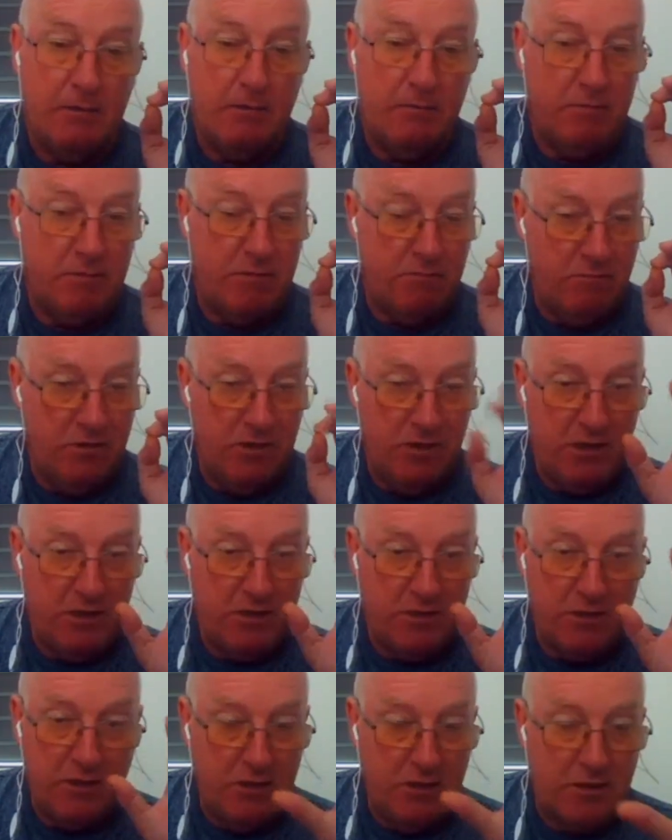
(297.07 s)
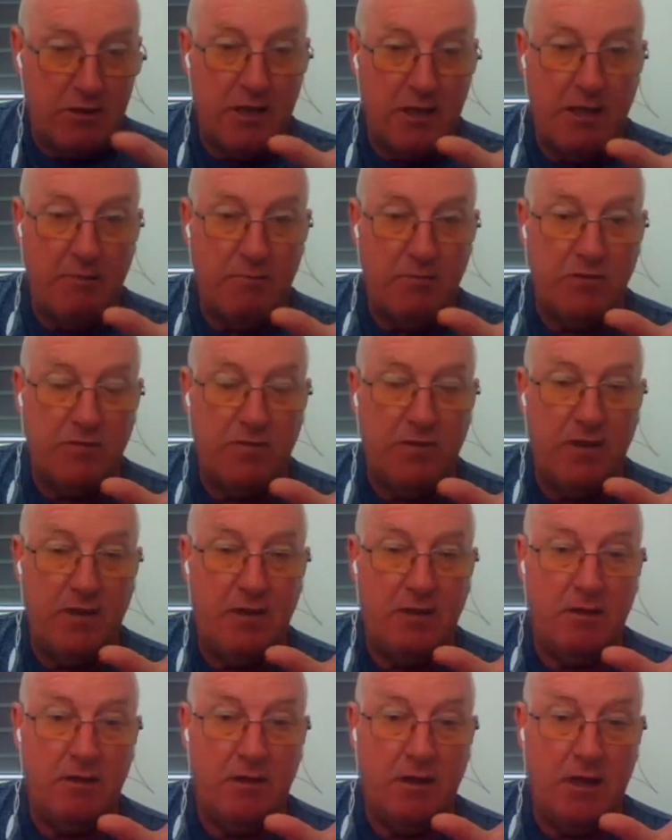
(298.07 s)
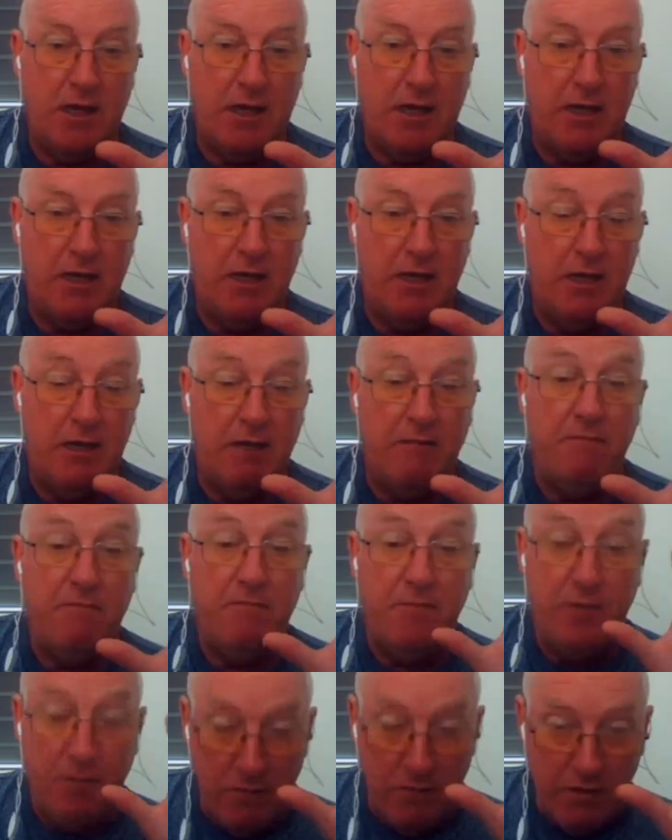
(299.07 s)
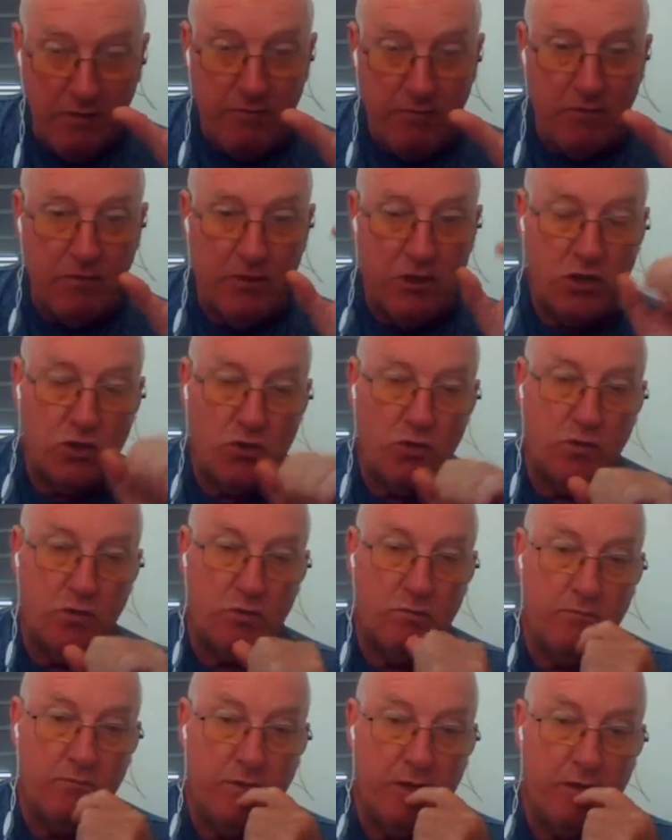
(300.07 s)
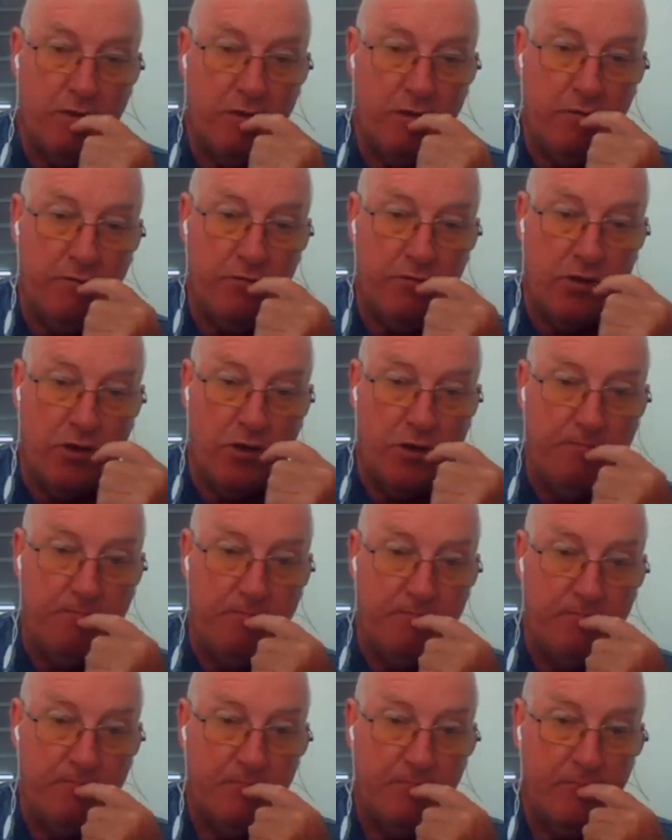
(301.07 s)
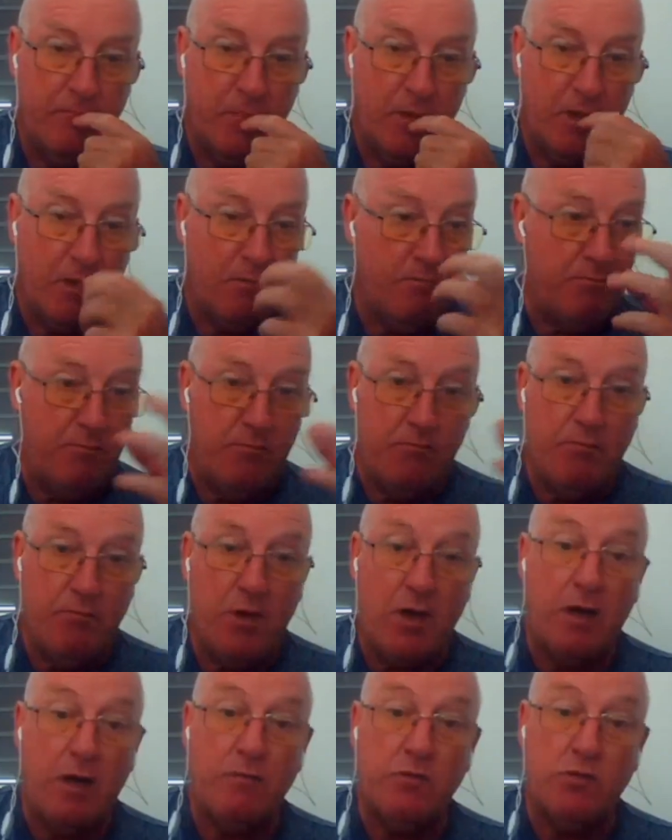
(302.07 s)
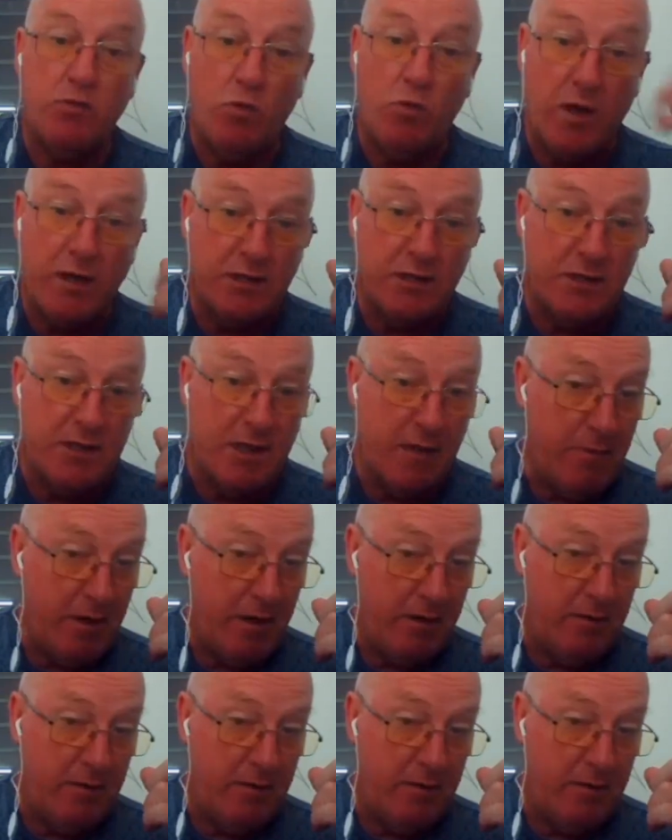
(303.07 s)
released into the atmosphere in a very, very short period of time, perhaps one summer,